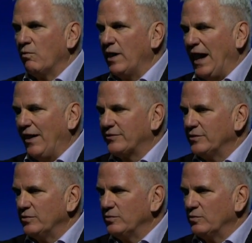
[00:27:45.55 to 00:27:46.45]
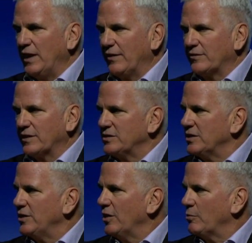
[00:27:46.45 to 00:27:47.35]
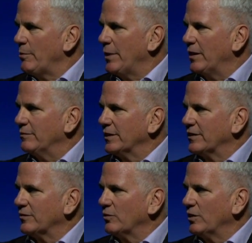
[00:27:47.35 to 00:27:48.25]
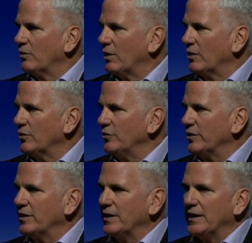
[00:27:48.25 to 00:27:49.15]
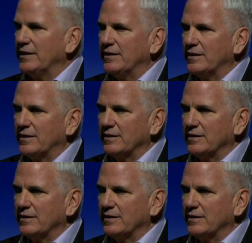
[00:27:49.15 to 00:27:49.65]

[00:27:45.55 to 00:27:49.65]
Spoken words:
we have to continue the momentum because we don't want to lose it, and